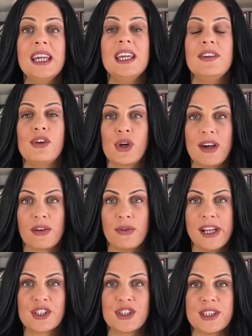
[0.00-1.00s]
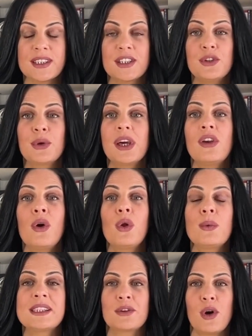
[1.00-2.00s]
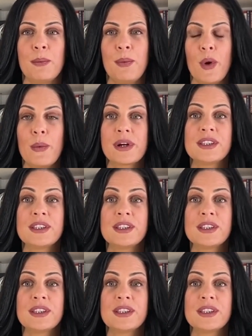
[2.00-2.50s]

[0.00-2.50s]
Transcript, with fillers: If you have questions, you can always hop over